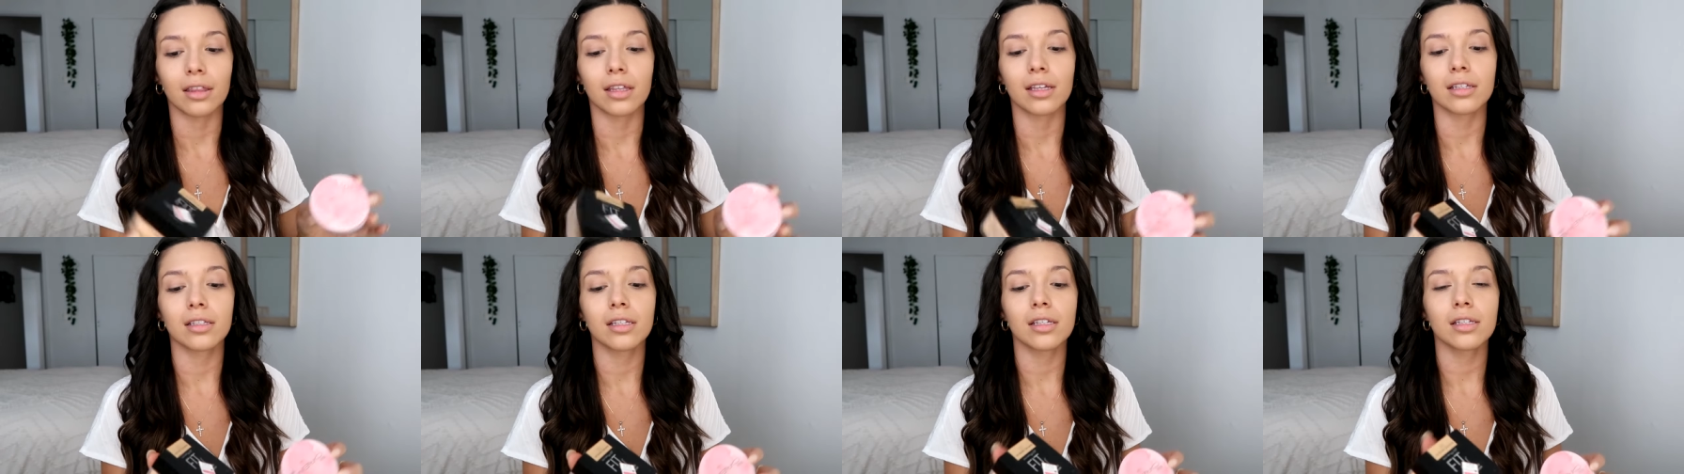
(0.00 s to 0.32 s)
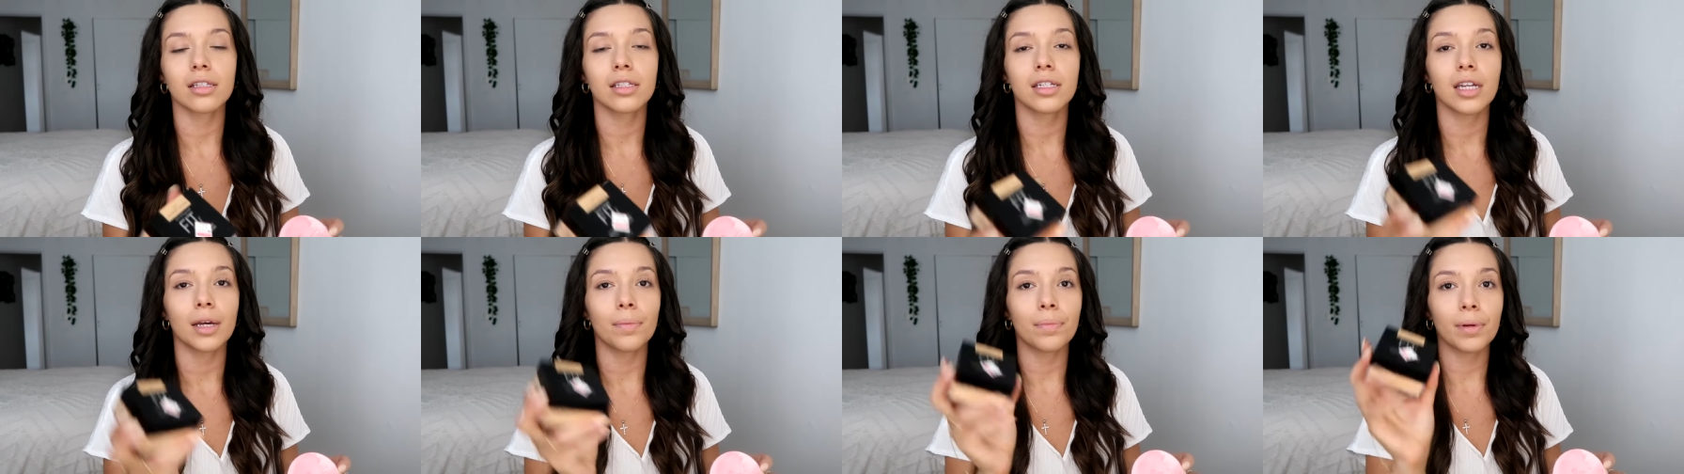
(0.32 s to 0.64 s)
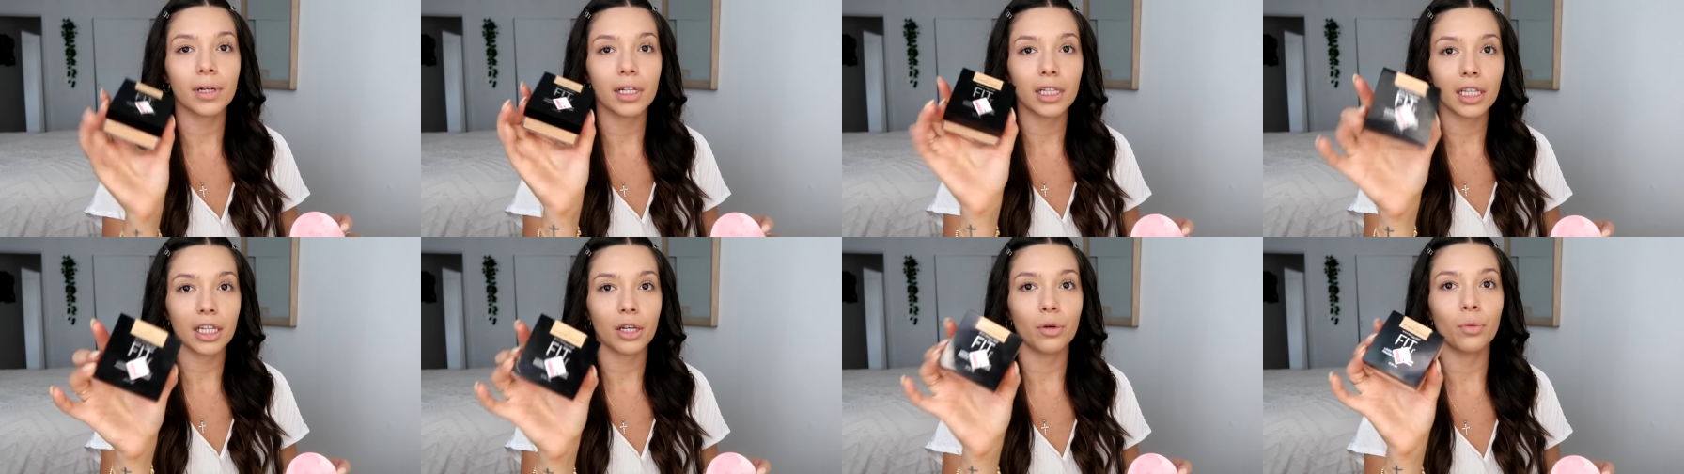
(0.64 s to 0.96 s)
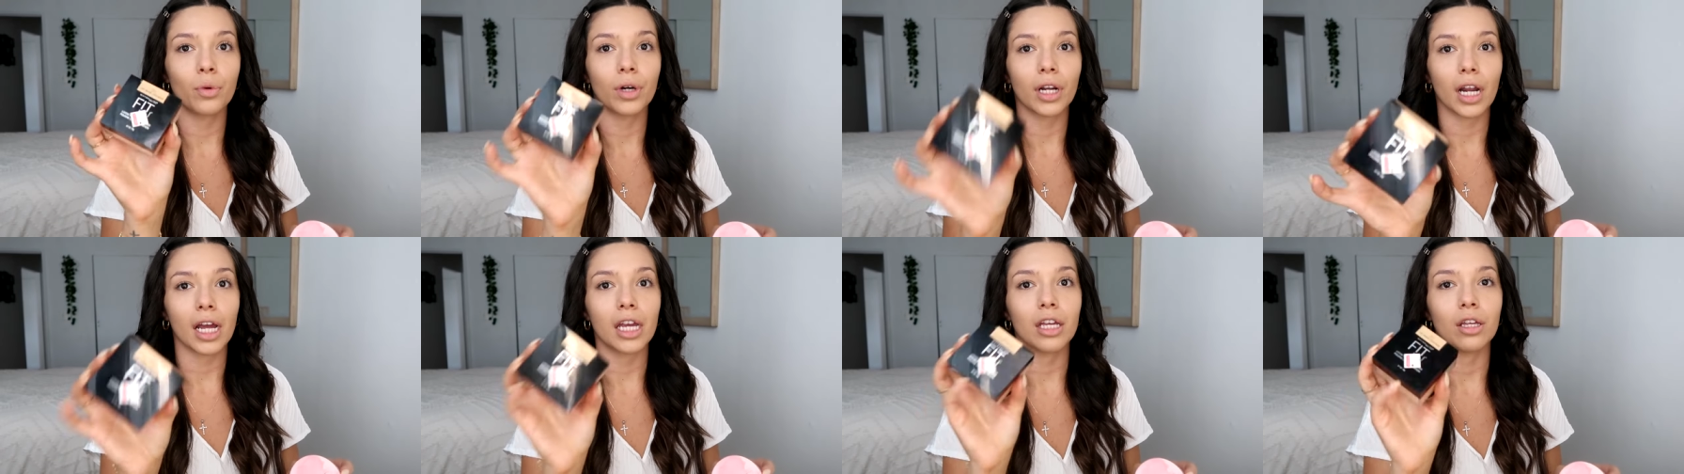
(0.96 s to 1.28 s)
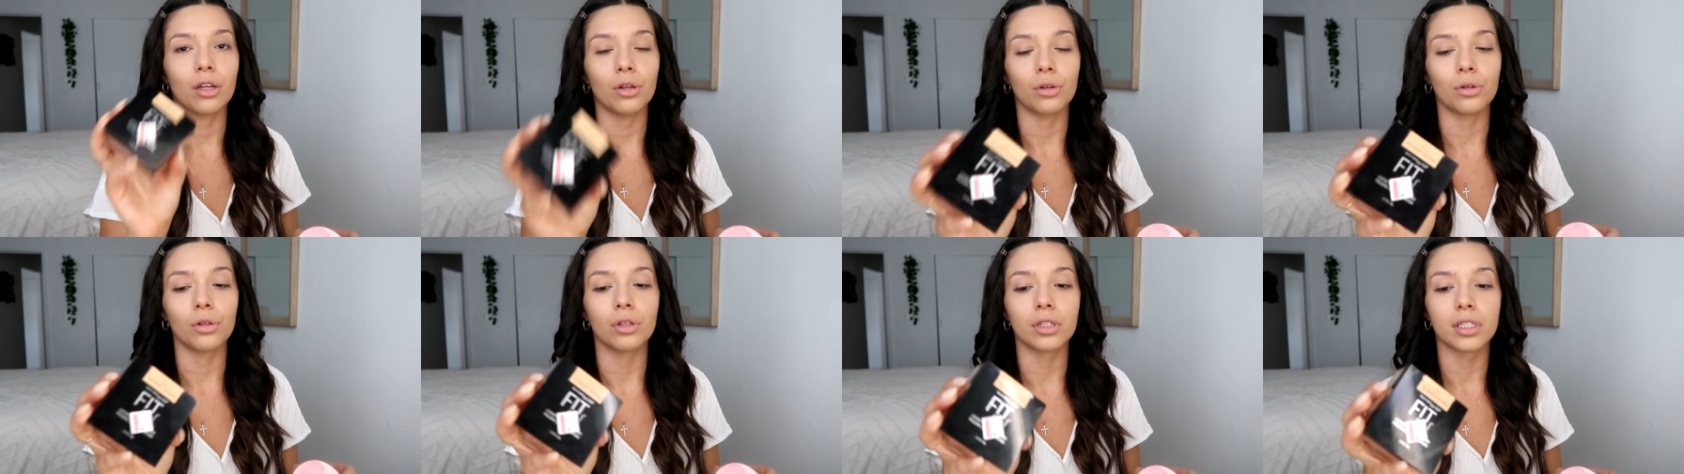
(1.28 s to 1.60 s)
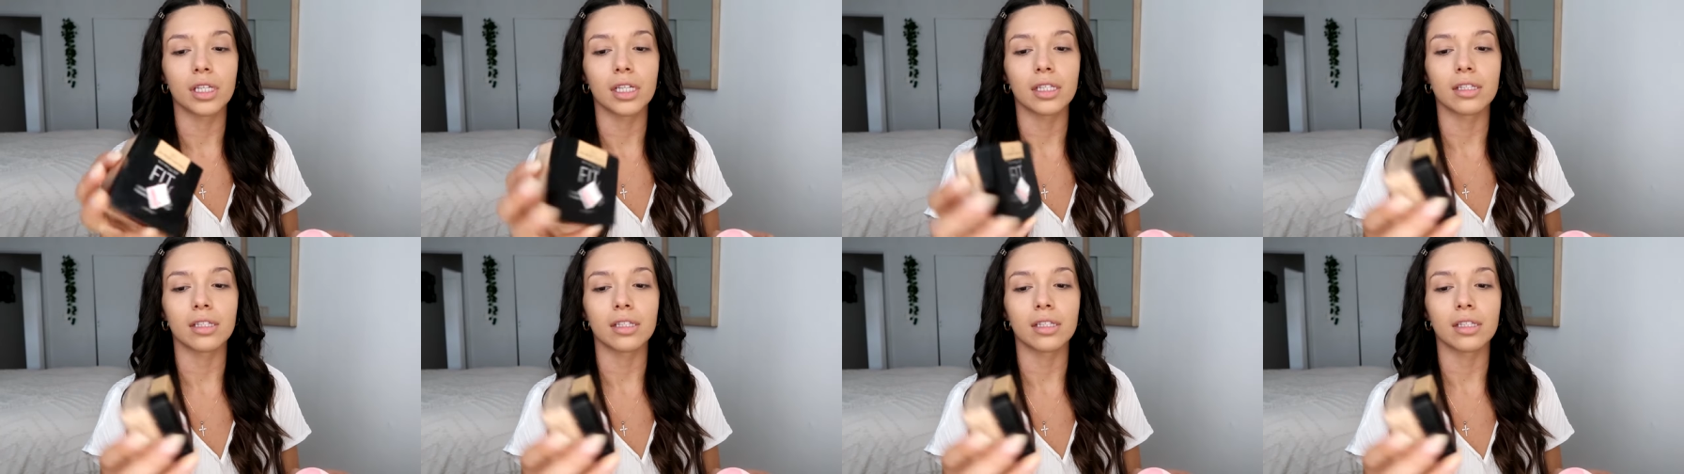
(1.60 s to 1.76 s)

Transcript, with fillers: This is typically what I use.